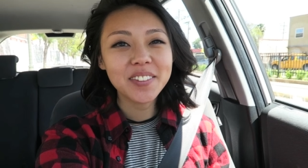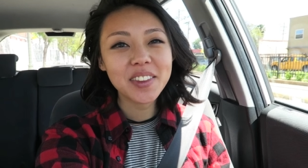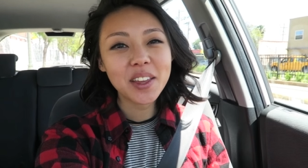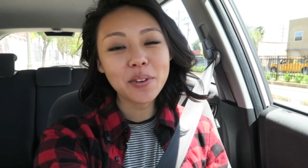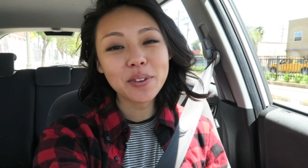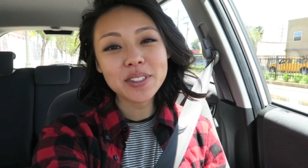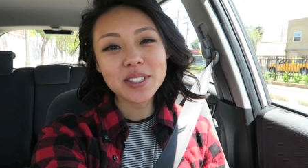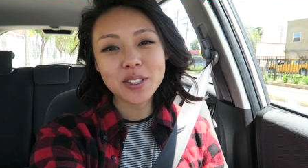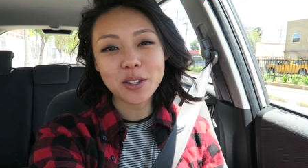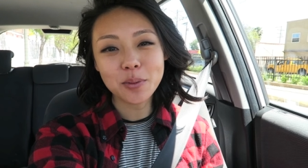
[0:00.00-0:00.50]

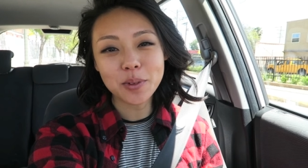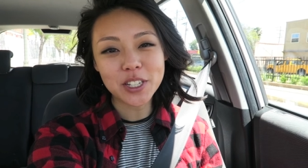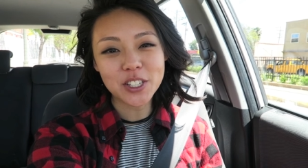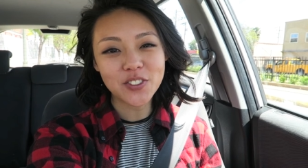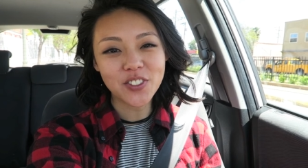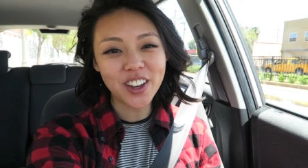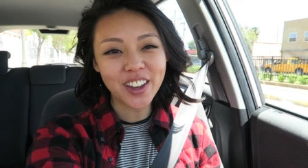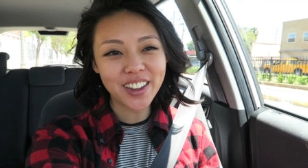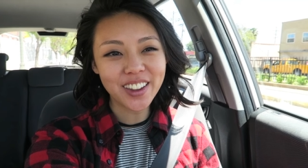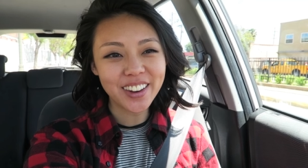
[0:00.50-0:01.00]
That was so much
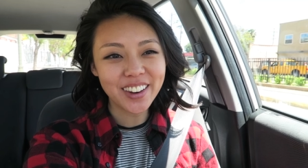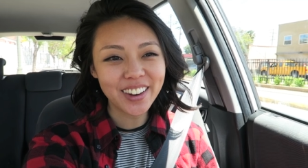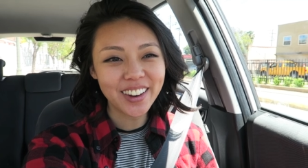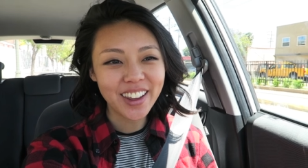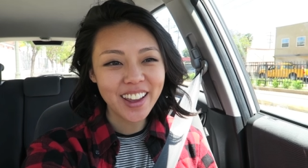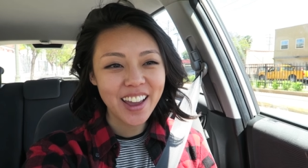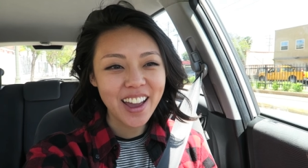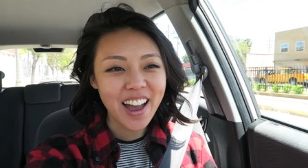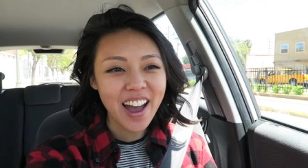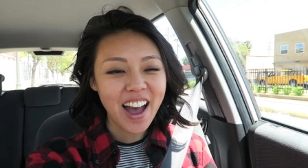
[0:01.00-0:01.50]
fun.
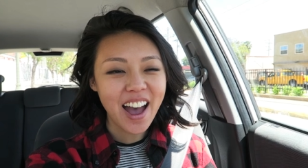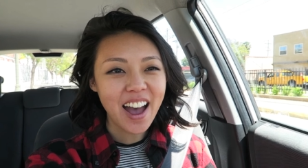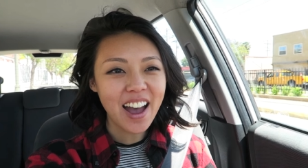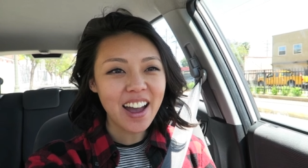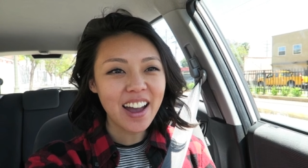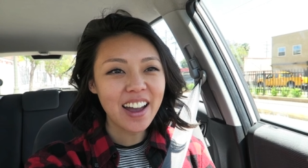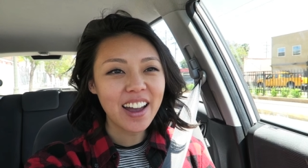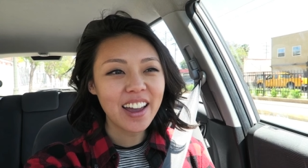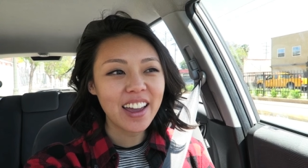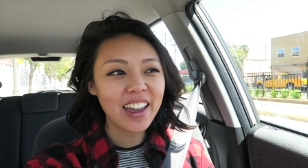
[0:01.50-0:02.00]

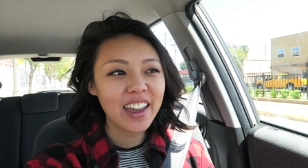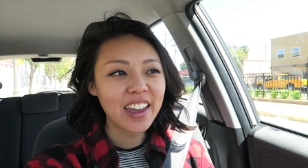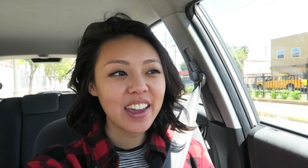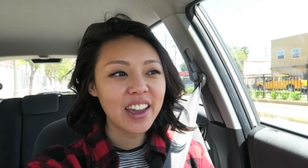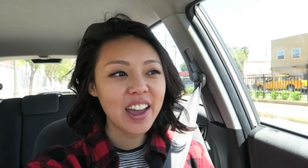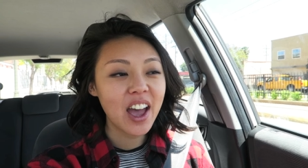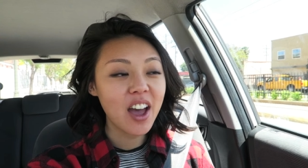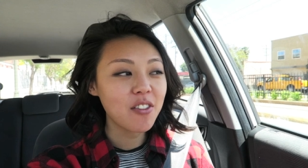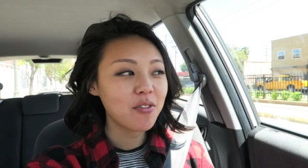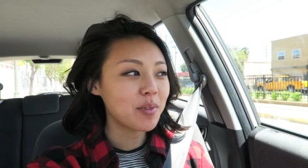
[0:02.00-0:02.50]

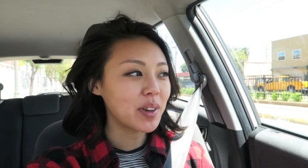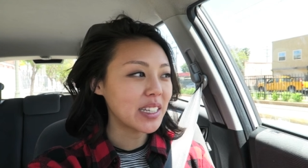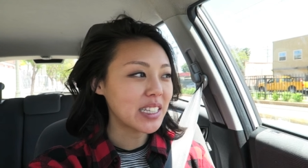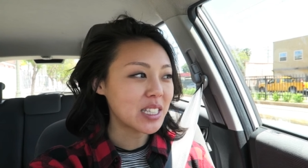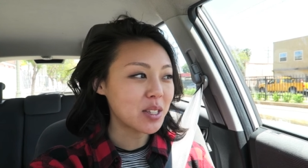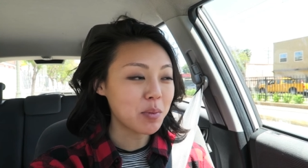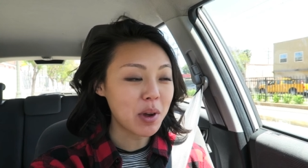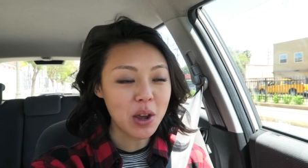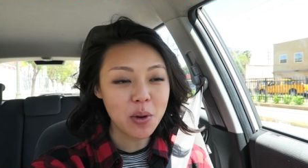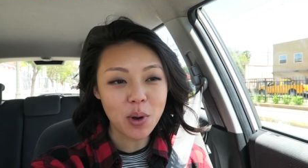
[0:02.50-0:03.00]
I have
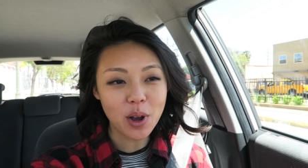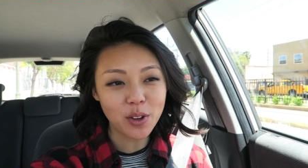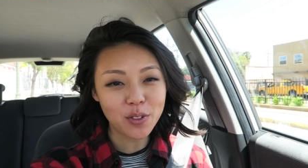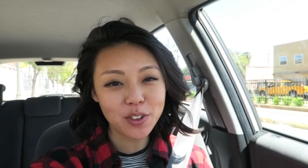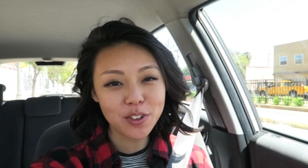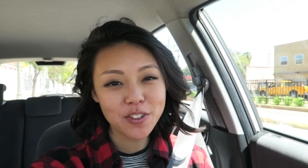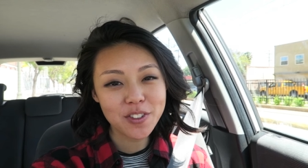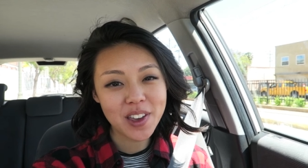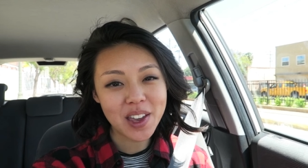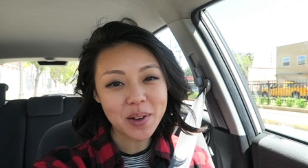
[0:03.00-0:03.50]
missed my Wong
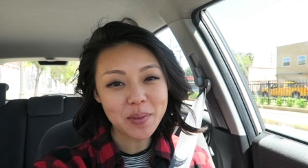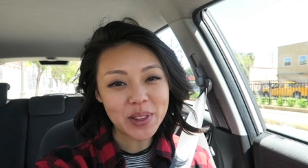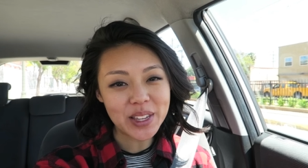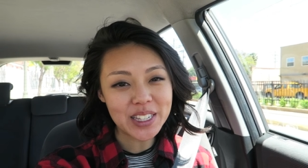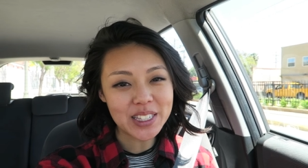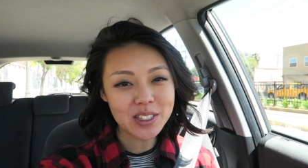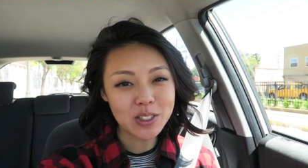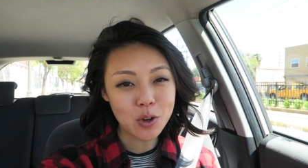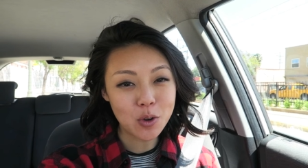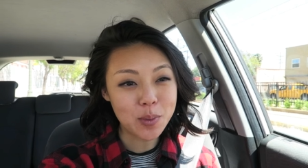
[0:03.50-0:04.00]
Fu
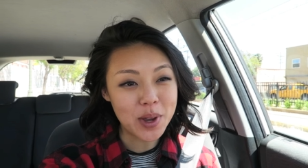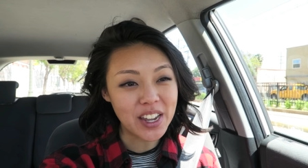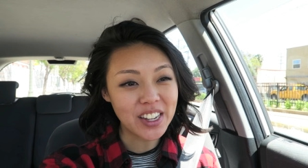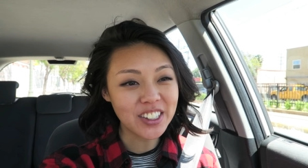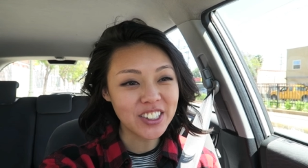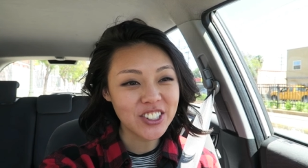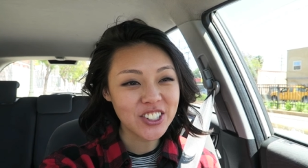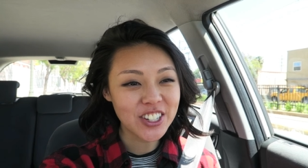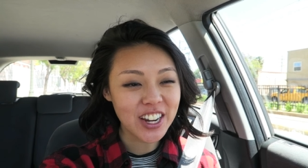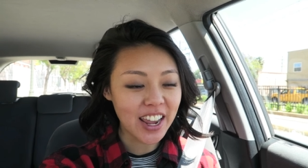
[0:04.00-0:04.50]
family so
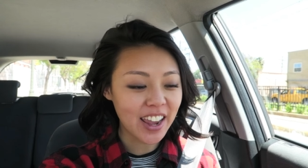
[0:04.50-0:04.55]
much,